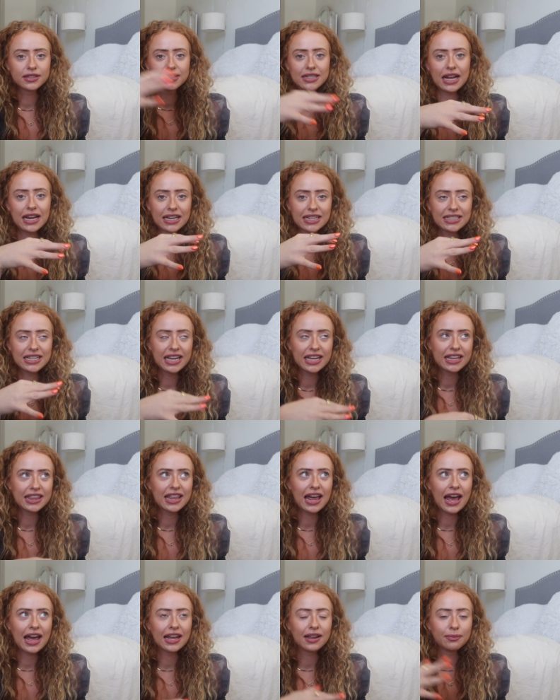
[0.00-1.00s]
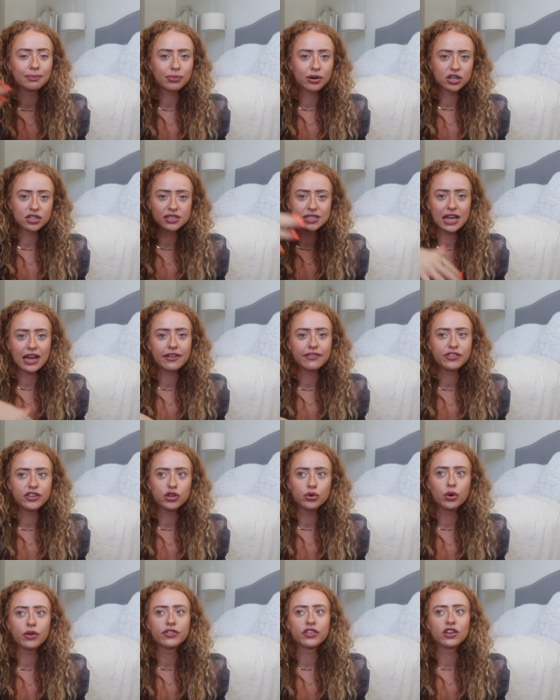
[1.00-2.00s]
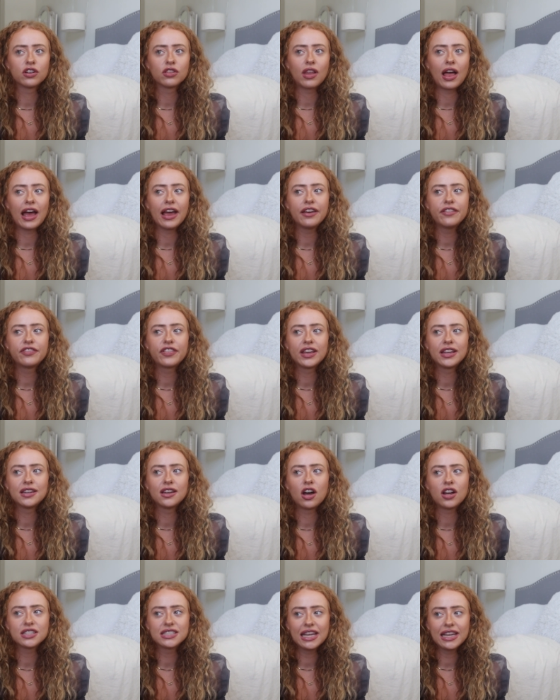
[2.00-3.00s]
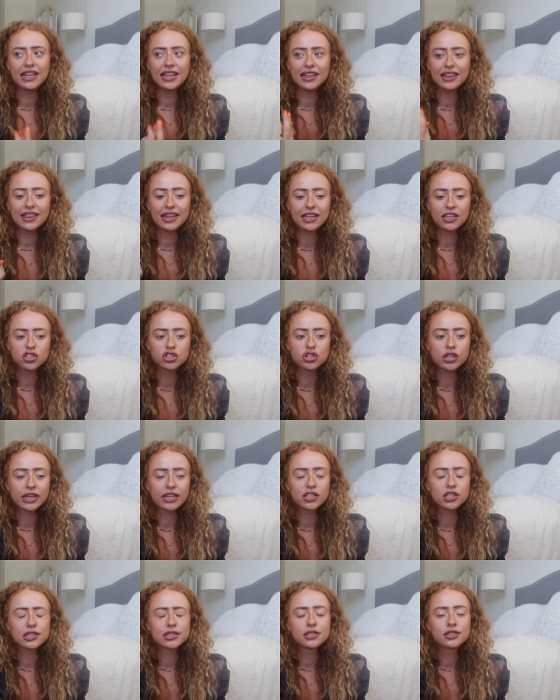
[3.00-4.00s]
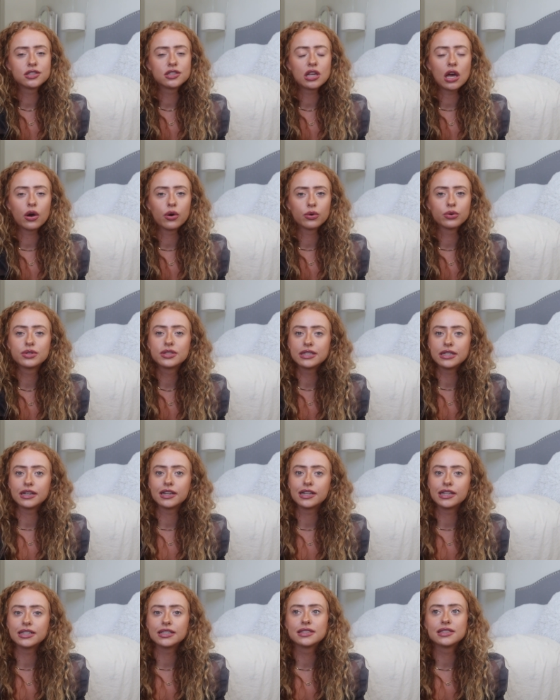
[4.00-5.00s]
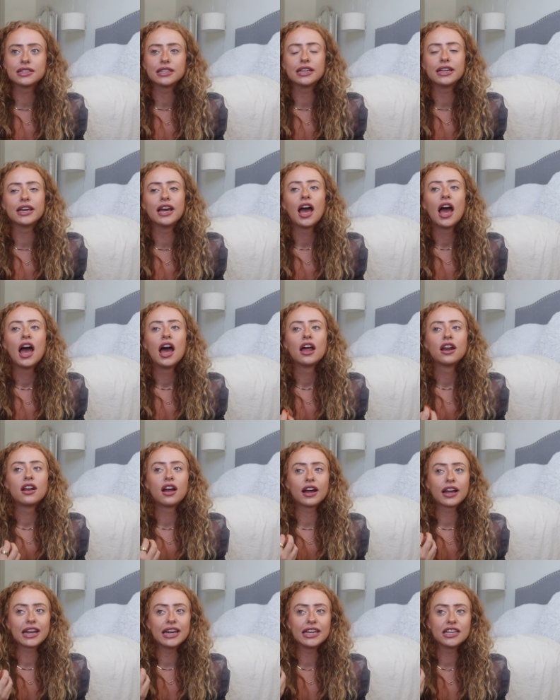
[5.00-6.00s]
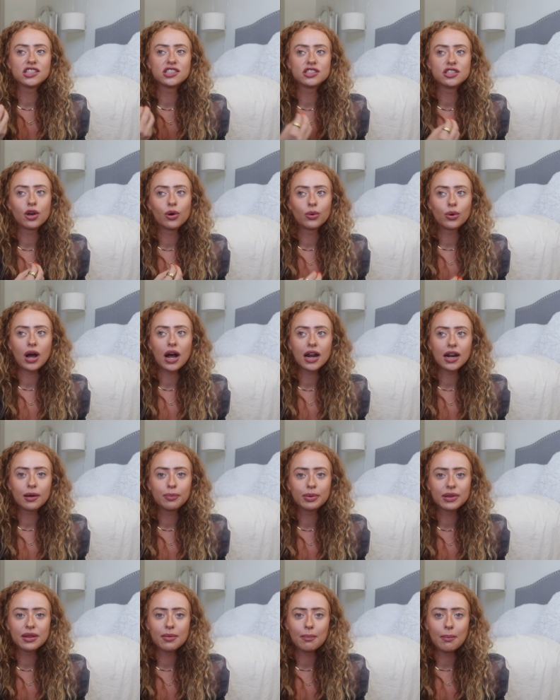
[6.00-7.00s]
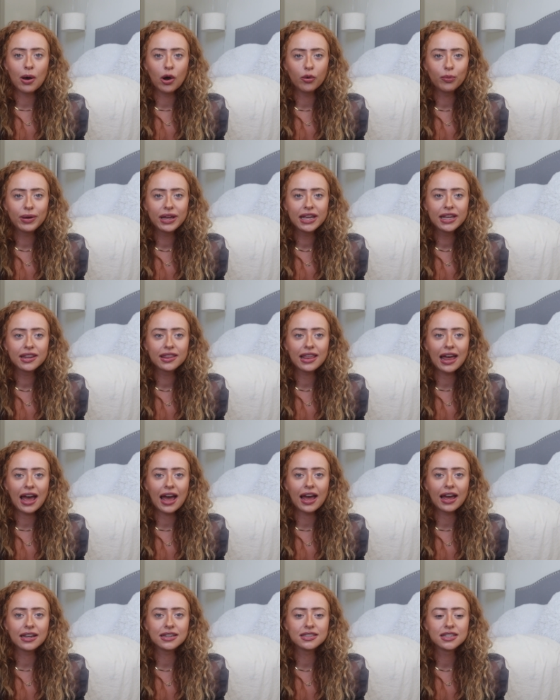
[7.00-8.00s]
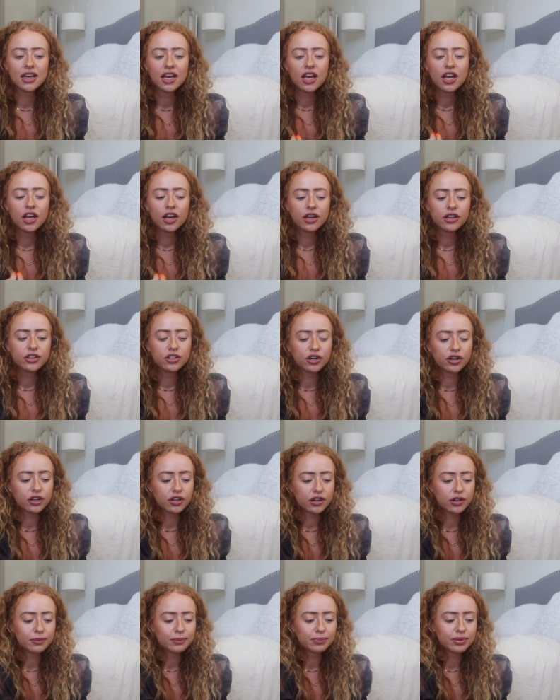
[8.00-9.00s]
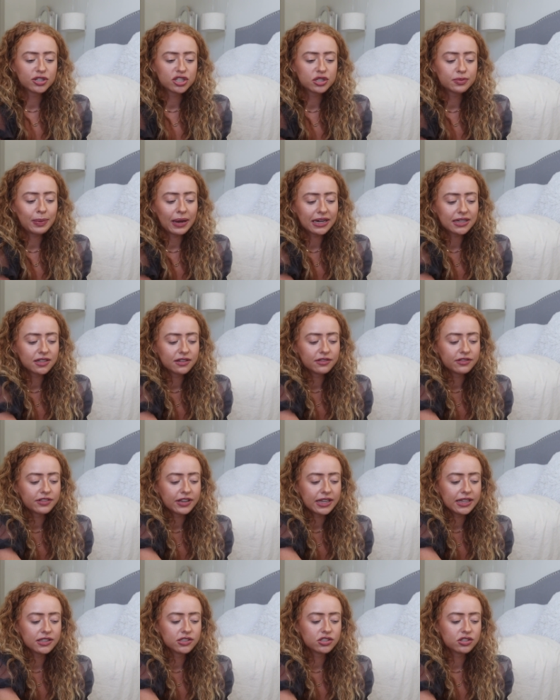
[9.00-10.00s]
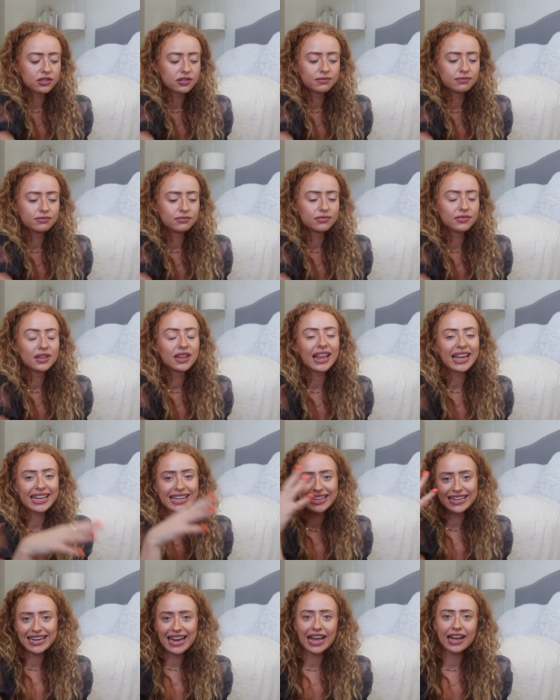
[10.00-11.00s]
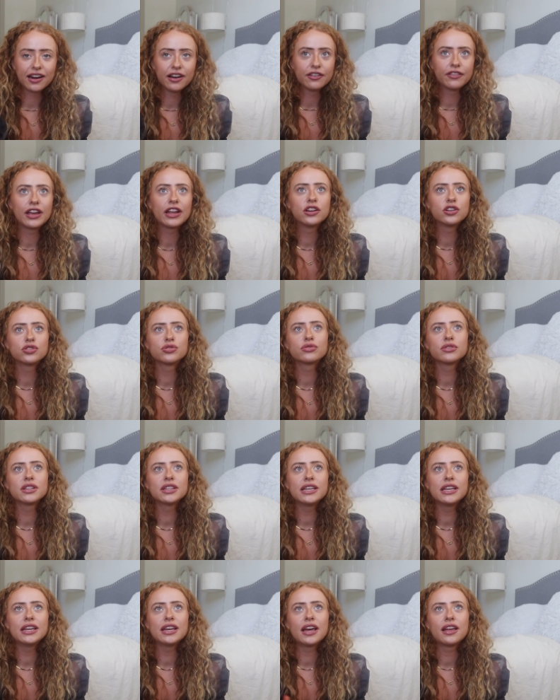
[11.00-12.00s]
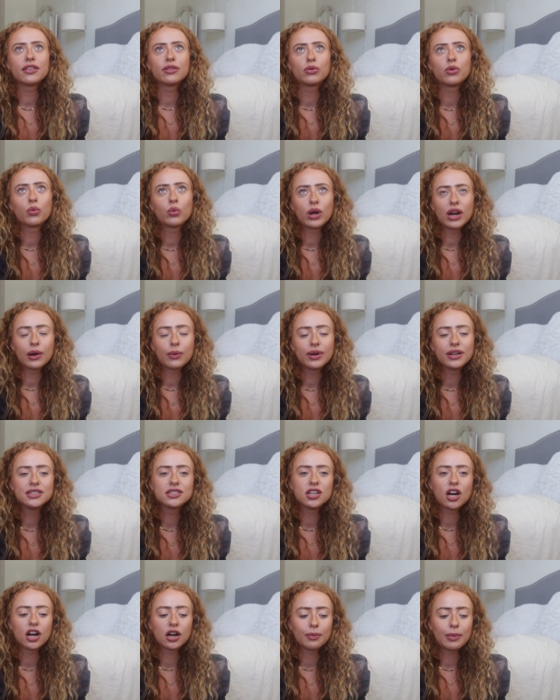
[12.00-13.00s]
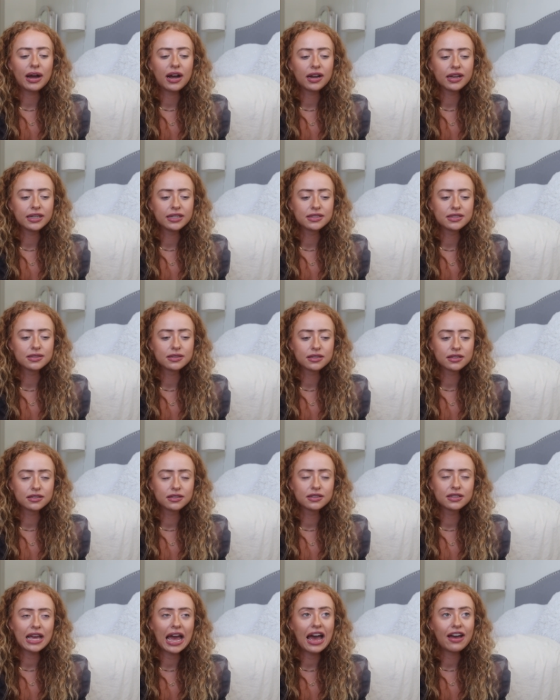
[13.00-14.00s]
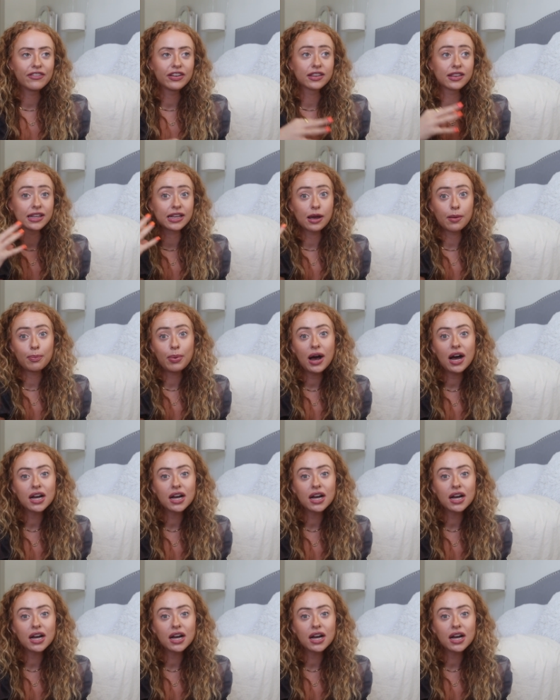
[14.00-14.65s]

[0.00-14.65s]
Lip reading: kind of take that bird's eye view of your life and not taking things like so seriously, not getting so caught up in the moment that your perspective is like negative. And it's really what I wanted to talk about is having like a